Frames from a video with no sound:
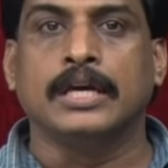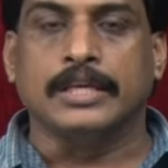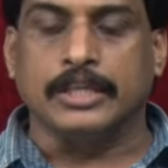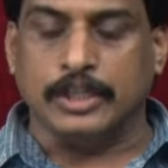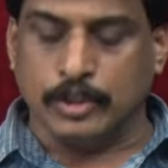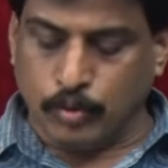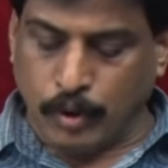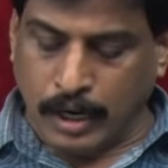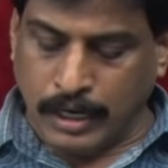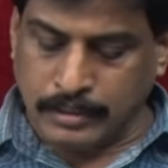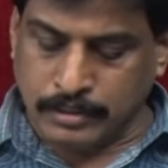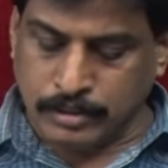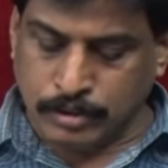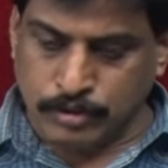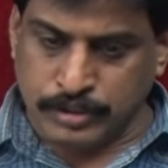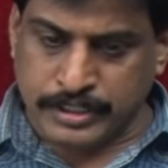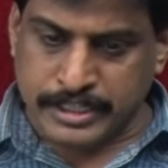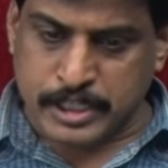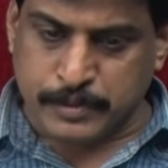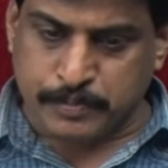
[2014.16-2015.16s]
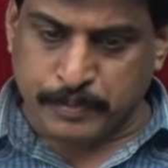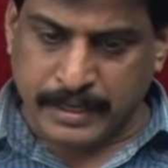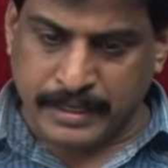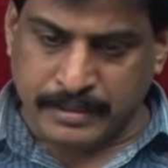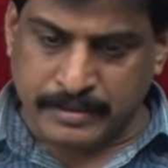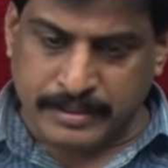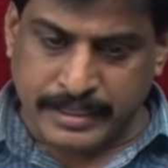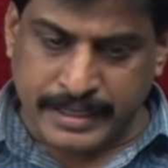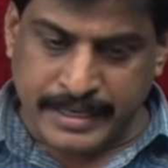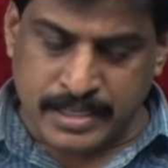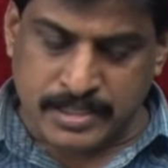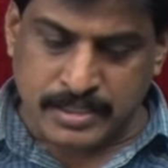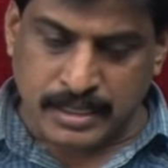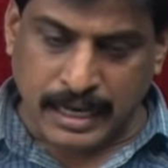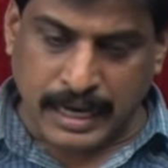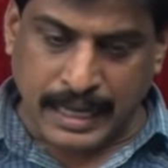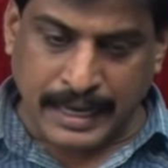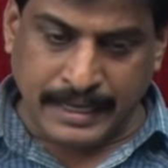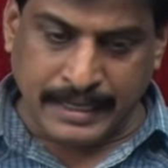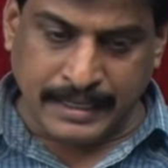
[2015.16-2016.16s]
You want to display these
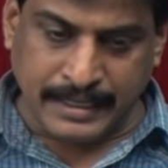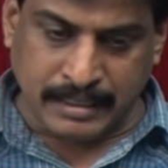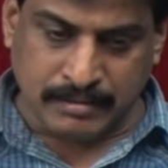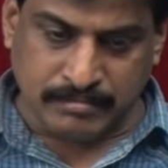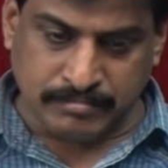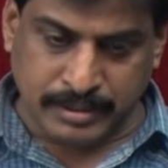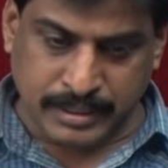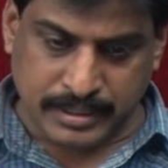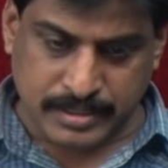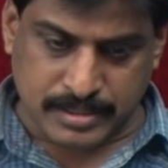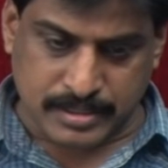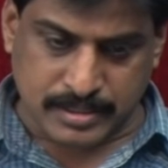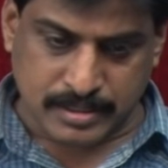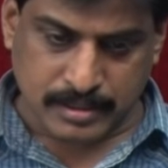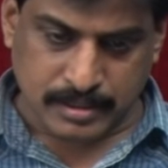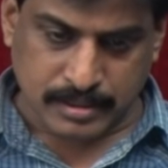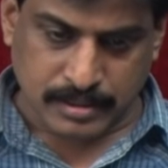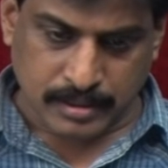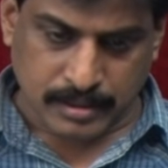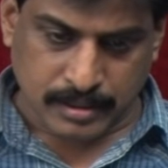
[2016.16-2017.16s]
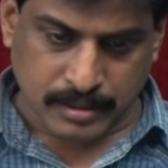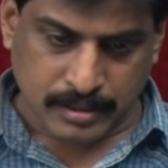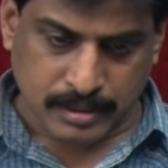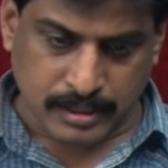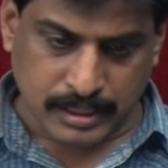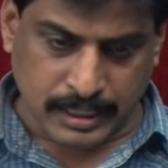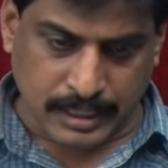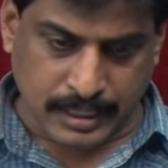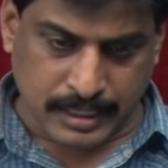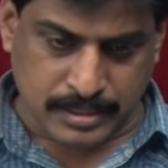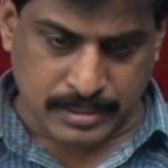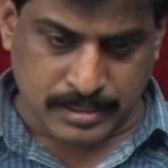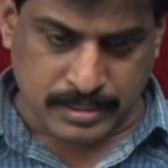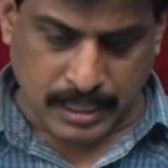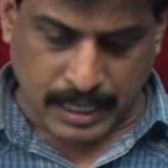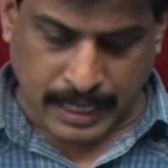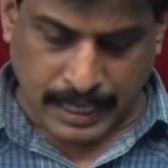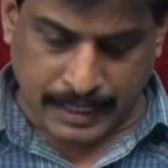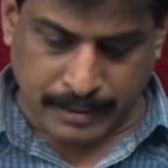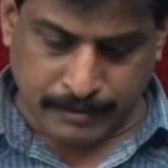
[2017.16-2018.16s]
line numbers, yes,
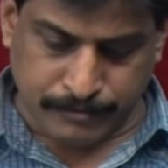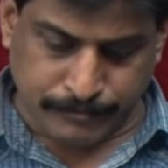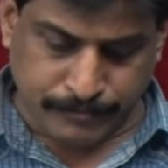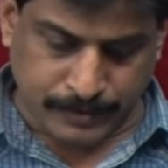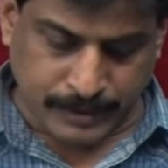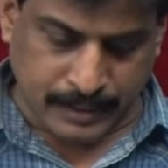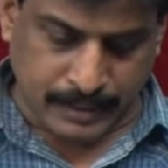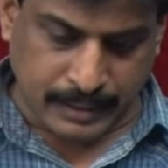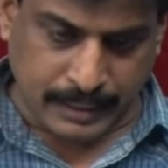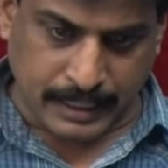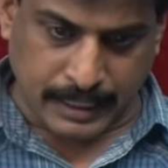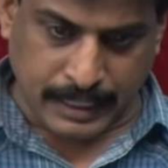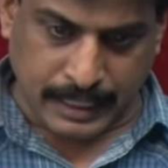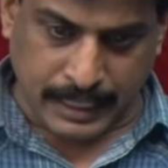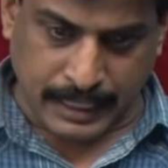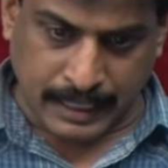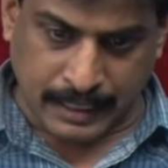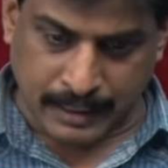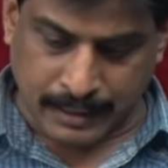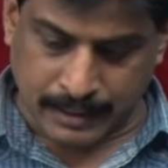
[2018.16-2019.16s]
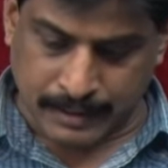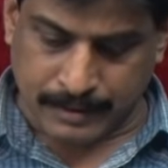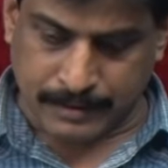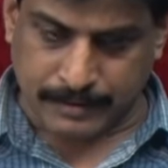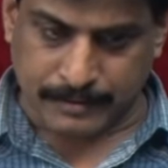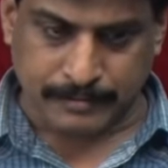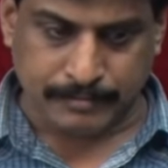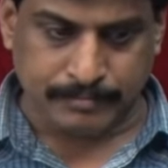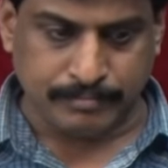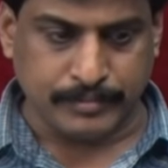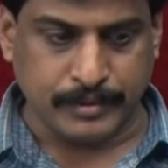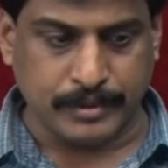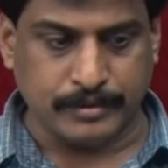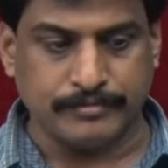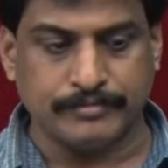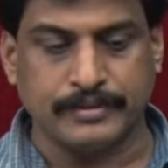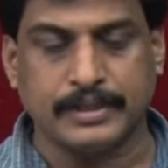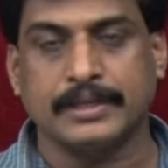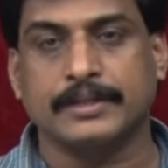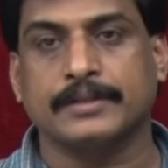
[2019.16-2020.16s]
-n,
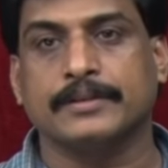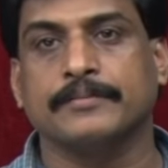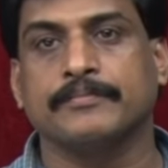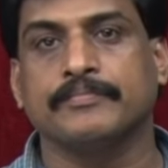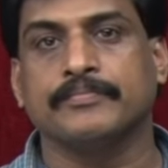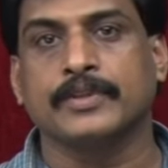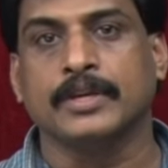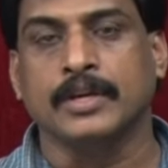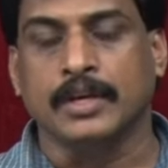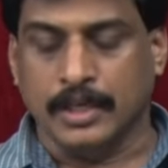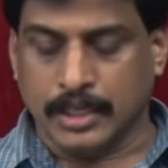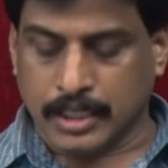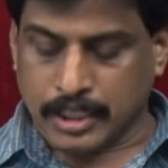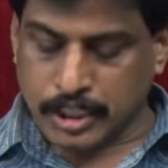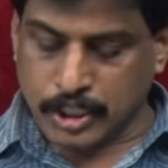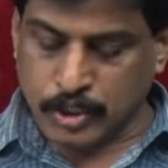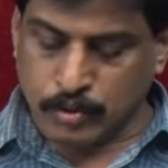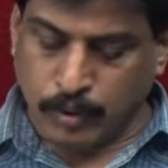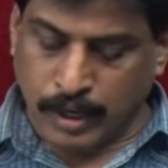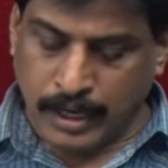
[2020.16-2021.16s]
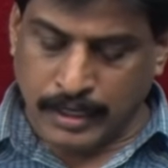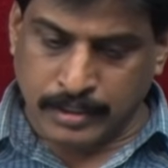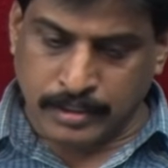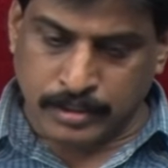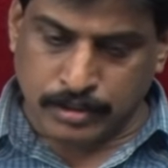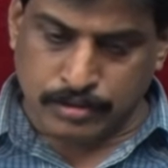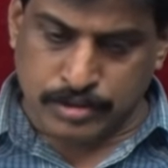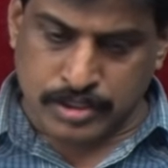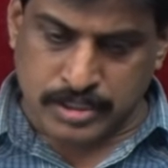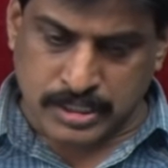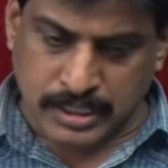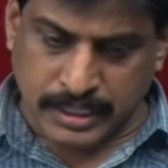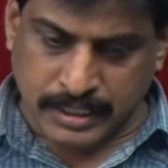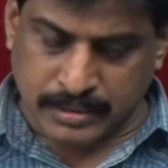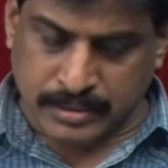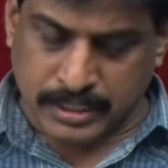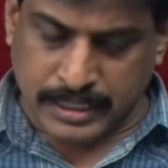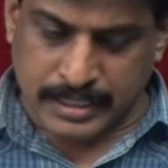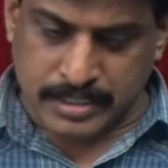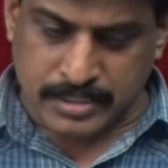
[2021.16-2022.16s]
perfect. You want to see
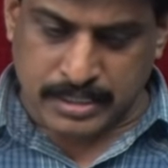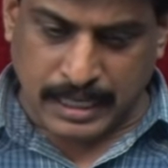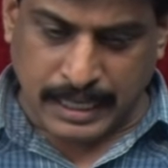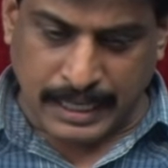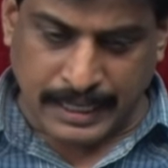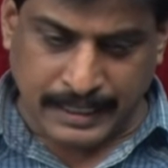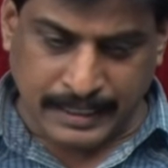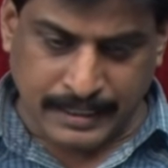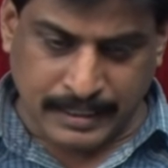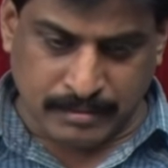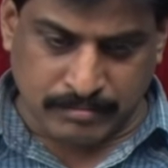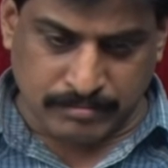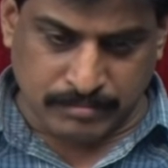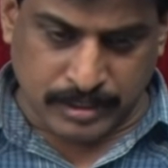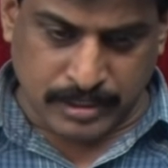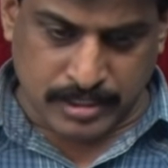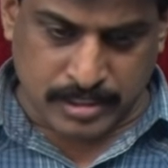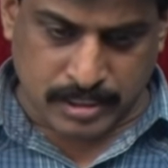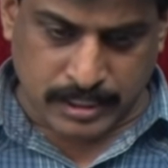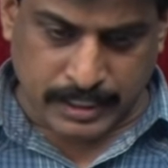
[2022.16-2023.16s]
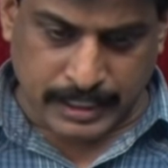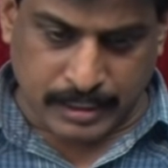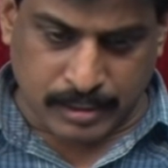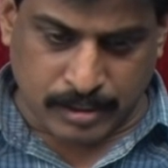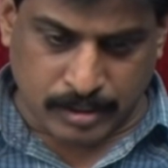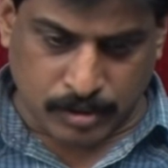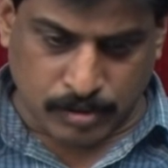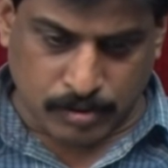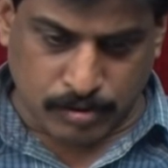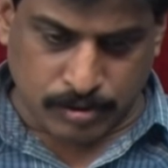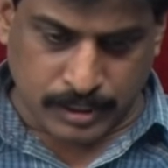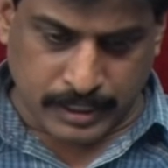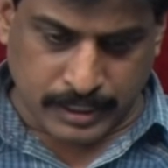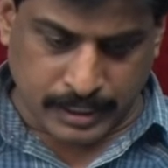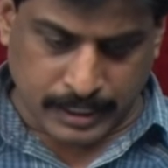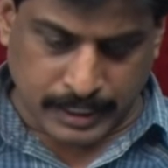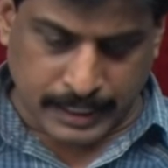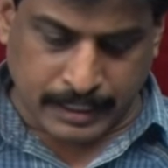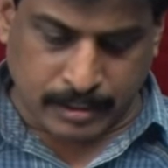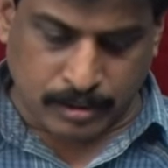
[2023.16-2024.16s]
these line numbers
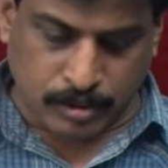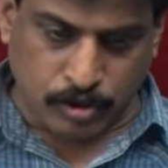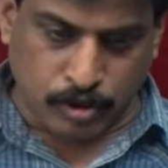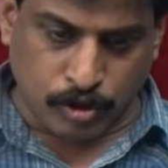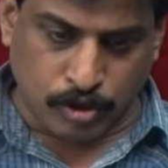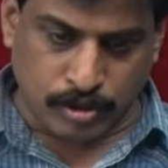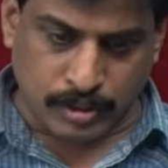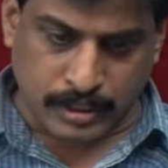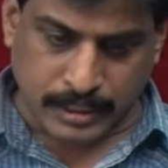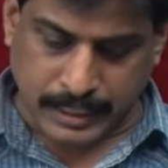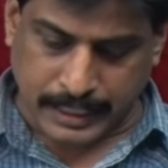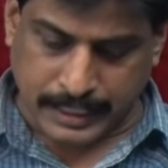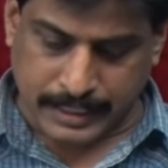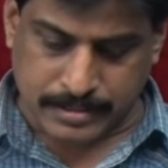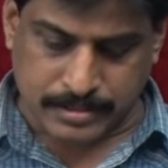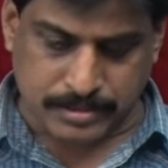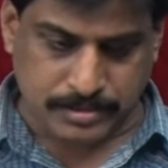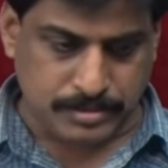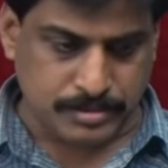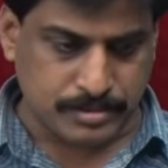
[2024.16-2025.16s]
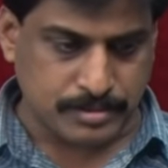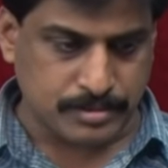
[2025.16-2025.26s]
including ignore case,